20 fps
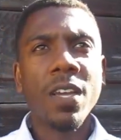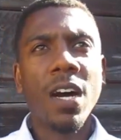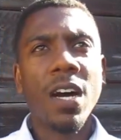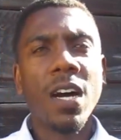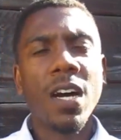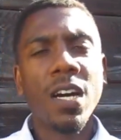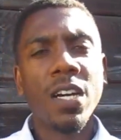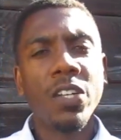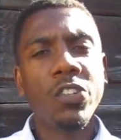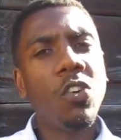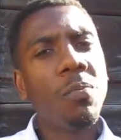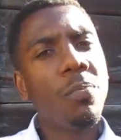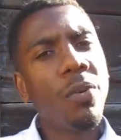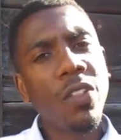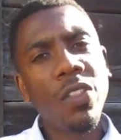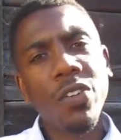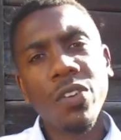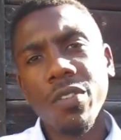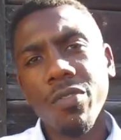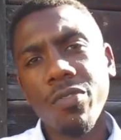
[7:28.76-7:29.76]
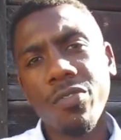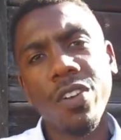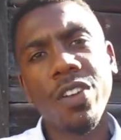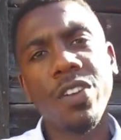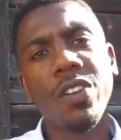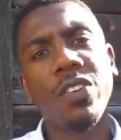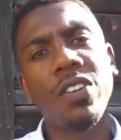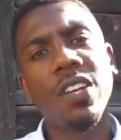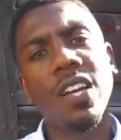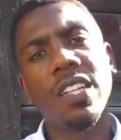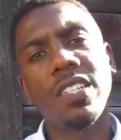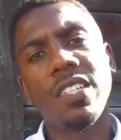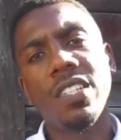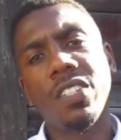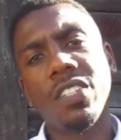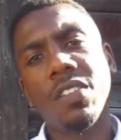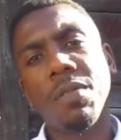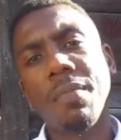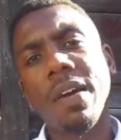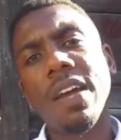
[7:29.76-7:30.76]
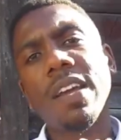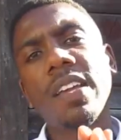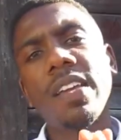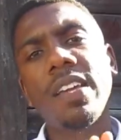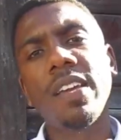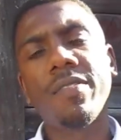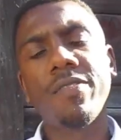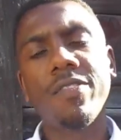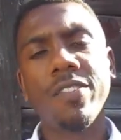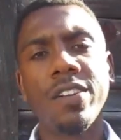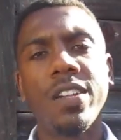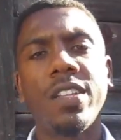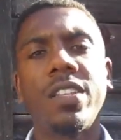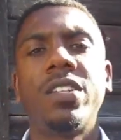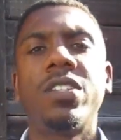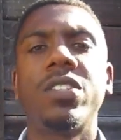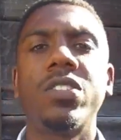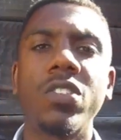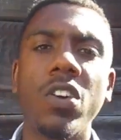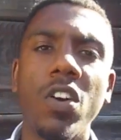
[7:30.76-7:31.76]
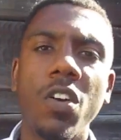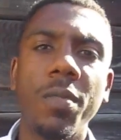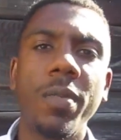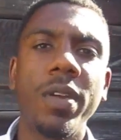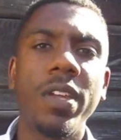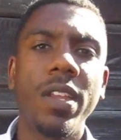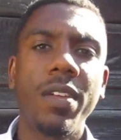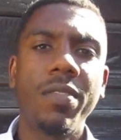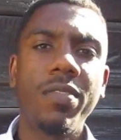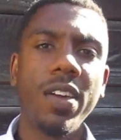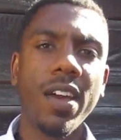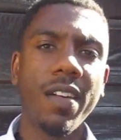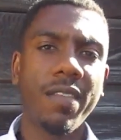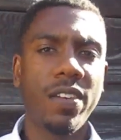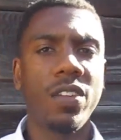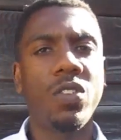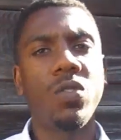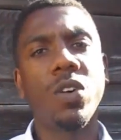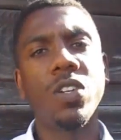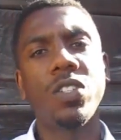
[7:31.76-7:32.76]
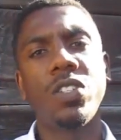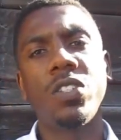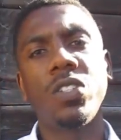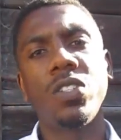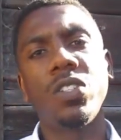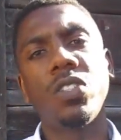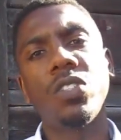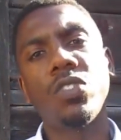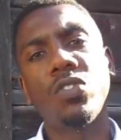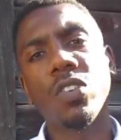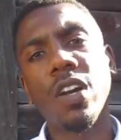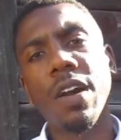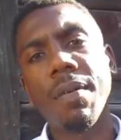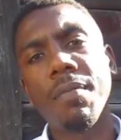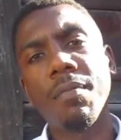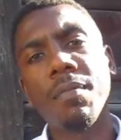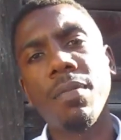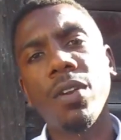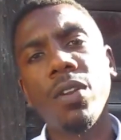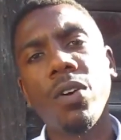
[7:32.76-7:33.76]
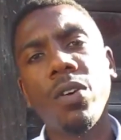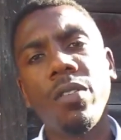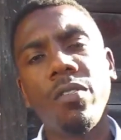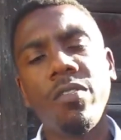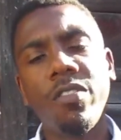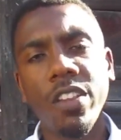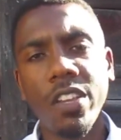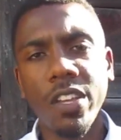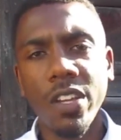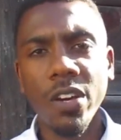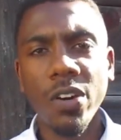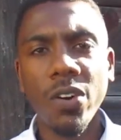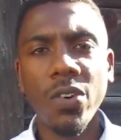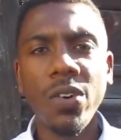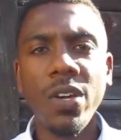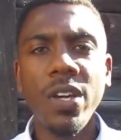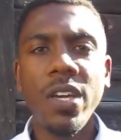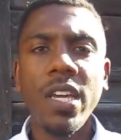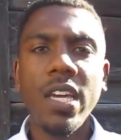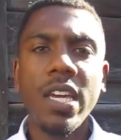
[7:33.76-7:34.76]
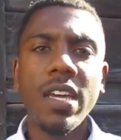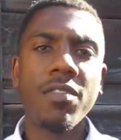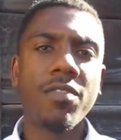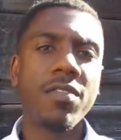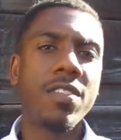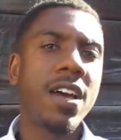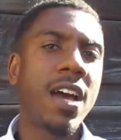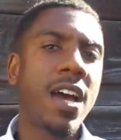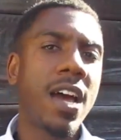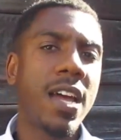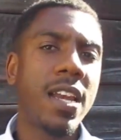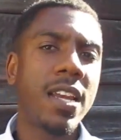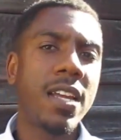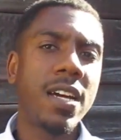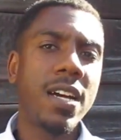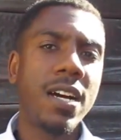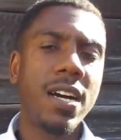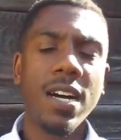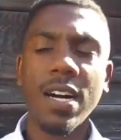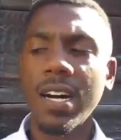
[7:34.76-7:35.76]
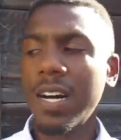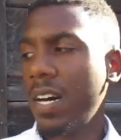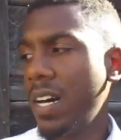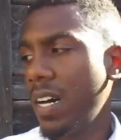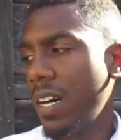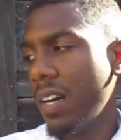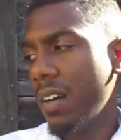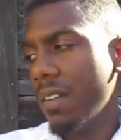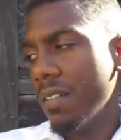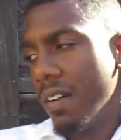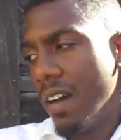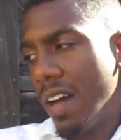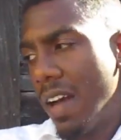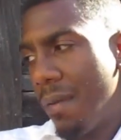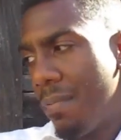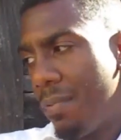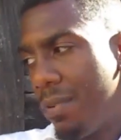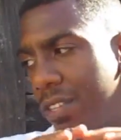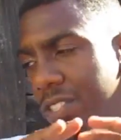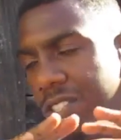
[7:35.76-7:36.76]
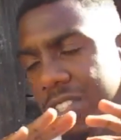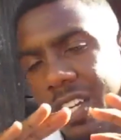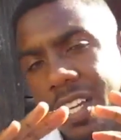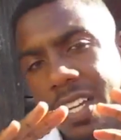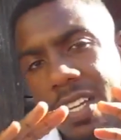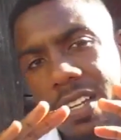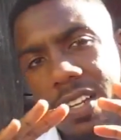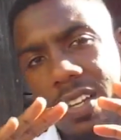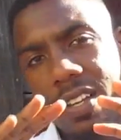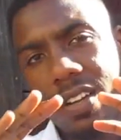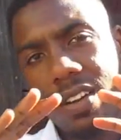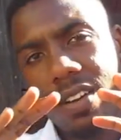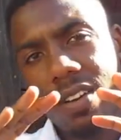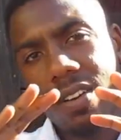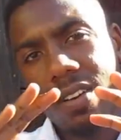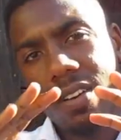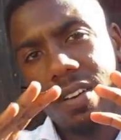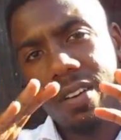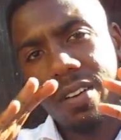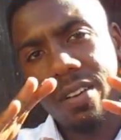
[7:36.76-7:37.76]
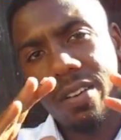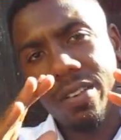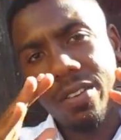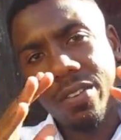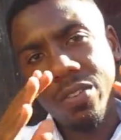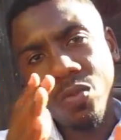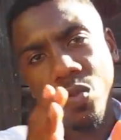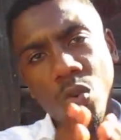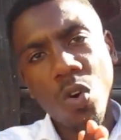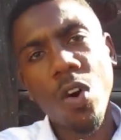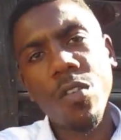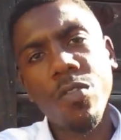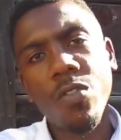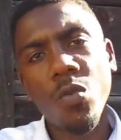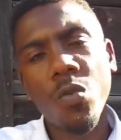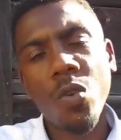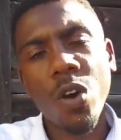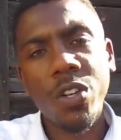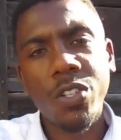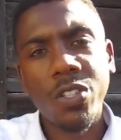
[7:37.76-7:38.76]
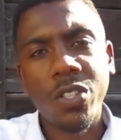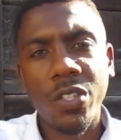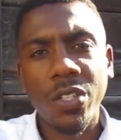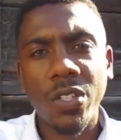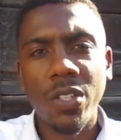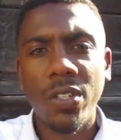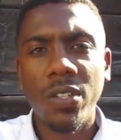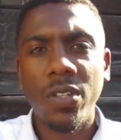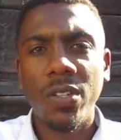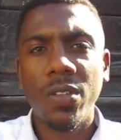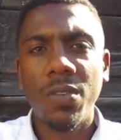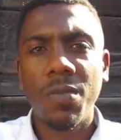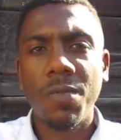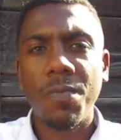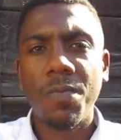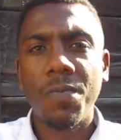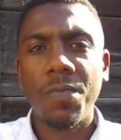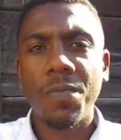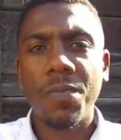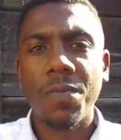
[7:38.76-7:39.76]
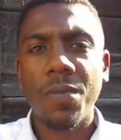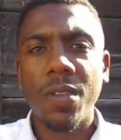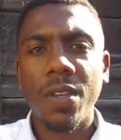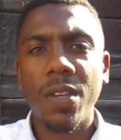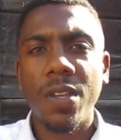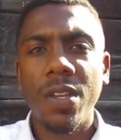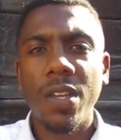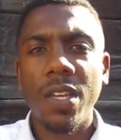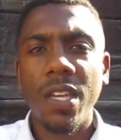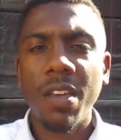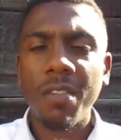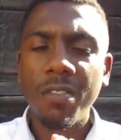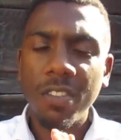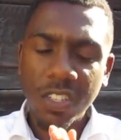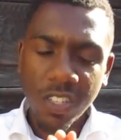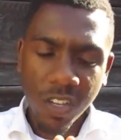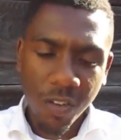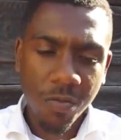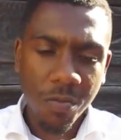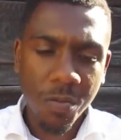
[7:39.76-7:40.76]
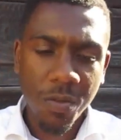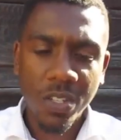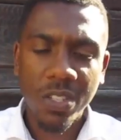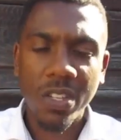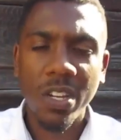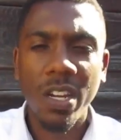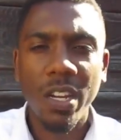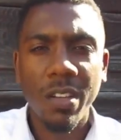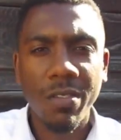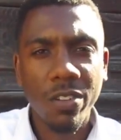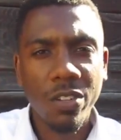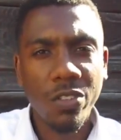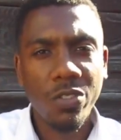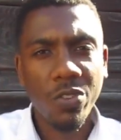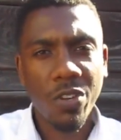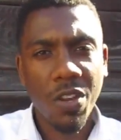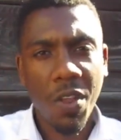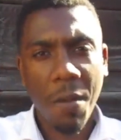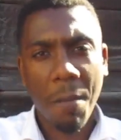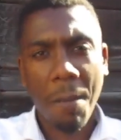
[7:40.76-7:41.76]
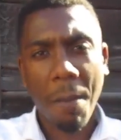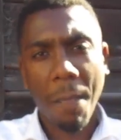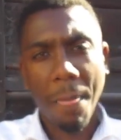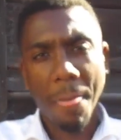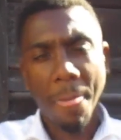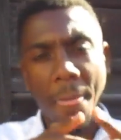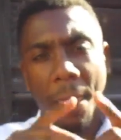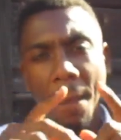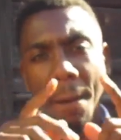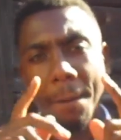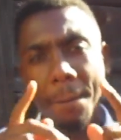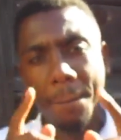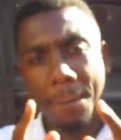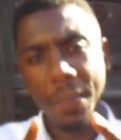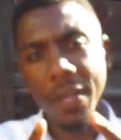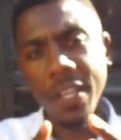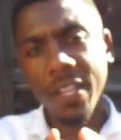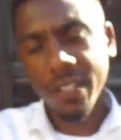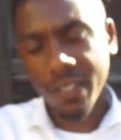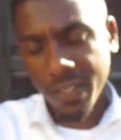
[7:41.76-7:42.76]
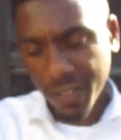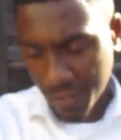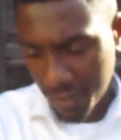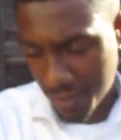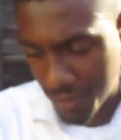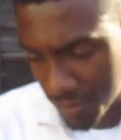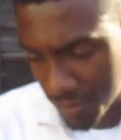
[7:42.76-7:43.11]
Uh, your brother, your friend, your dietitian, back again for another installment. If you have any questions, drop them below the video. If not, uh, I appreciate you all for watching. Give yourself permission to live your dream. Peace.